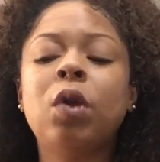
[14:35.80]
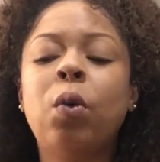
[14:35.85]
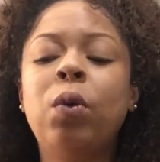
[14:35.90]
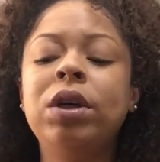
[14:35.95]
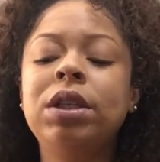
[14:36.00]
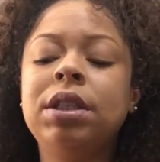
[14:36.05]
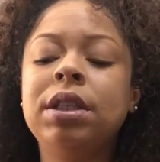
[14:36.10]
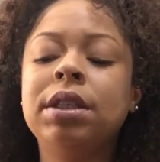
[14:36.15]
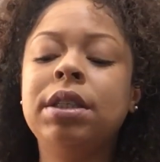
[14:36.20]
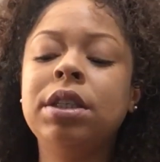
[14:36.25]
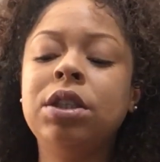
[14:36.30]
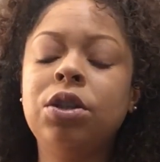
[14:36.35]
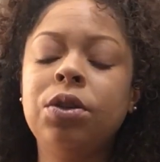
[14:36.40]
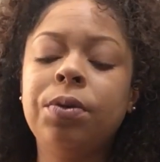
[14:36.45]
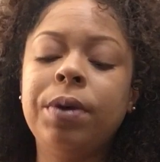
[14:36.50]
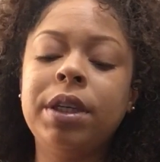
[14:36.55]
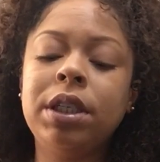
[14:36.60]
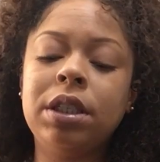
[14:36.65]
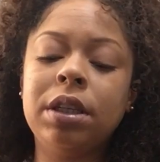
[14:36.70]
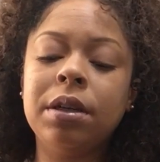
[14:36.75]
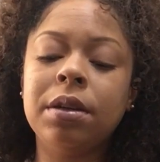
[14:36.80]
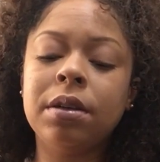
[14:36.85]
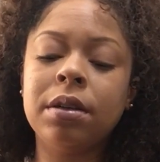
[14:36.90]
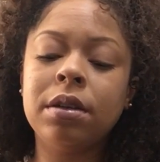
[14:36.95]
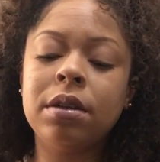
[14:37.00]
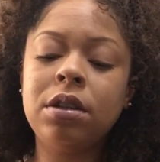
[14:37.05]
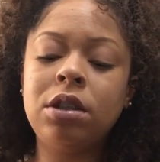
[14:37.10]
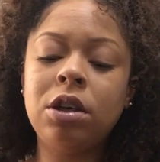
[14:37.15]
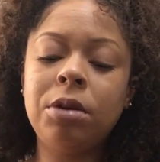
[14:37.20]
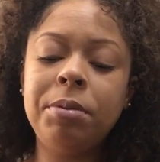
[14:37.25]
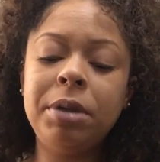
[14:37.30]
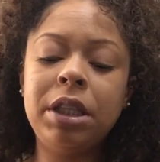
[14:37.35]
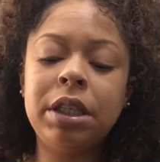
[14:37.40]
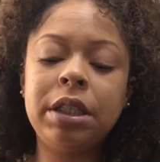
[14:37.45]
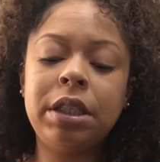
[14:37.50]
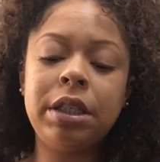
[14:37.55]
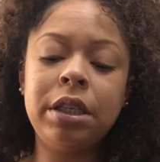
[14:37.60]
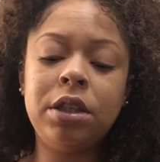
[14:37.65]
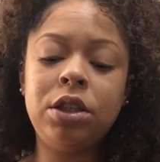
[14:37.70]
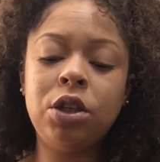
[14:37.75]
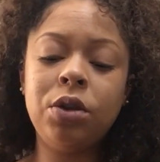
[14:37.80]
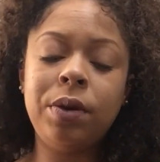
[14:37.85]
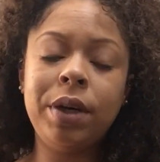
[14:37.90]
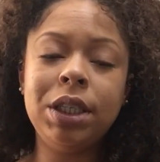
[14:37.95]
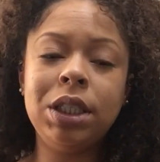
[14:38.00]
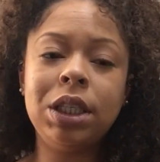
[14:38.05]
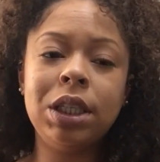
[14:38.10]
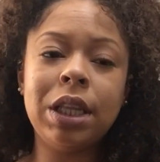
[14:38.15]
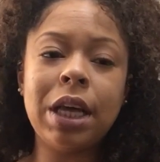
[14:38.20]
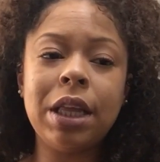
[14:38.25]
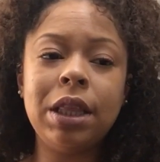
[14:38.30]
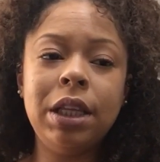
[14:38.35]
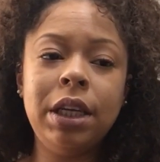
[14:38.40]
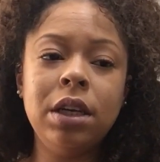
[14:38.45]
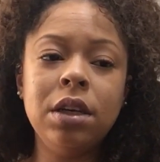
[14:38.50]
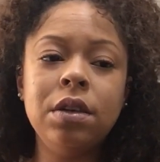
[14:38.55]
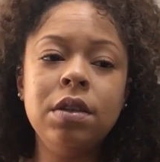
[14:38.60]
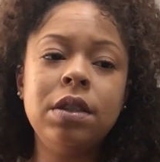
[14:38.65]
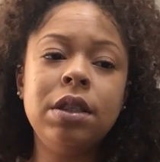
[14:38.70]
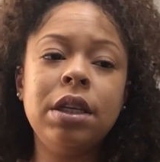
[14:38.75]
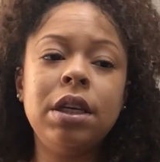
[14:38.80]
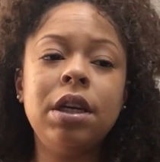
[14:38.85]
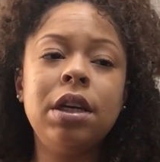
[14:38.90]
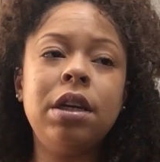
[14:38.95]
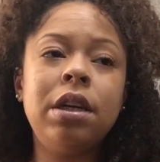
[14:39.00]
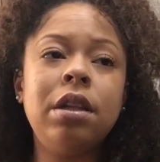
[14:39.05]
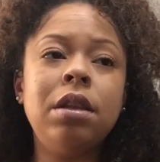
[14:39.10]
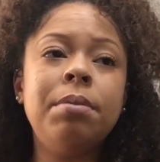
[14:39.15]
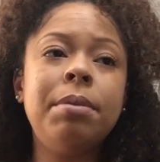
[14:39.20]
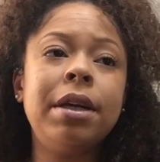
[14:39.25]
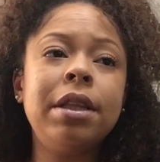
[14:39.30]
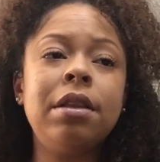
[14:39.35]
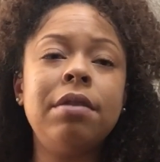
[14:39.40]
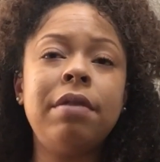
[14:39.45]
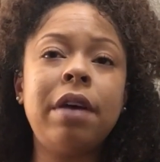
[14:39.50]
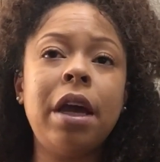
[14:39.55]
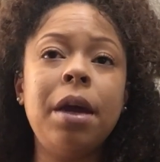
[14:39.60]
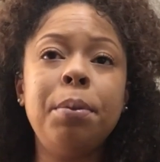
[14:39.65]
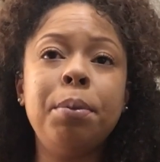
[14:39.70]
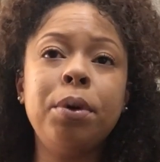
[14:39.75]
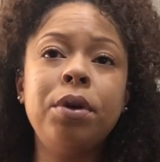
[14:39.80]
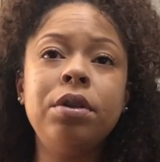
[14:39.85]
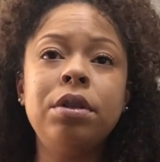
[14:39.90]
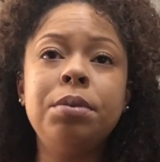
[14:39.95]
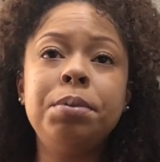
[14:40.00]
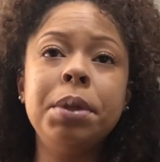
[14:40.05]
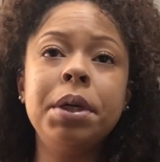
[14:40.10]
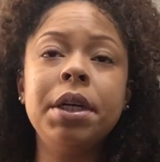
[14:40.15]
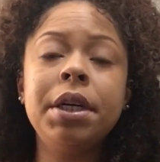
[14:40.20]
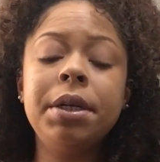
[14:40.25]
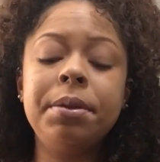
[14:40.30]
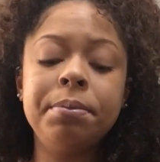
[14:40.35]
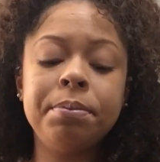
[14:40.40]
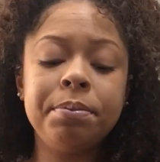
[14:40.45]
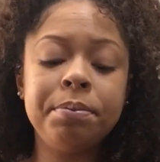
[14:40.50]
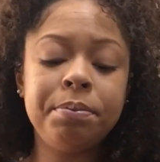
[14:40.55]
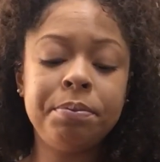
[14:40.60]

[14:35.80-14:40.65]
What's the situation? Show me the situation that Leo's in the month of April, Spirit.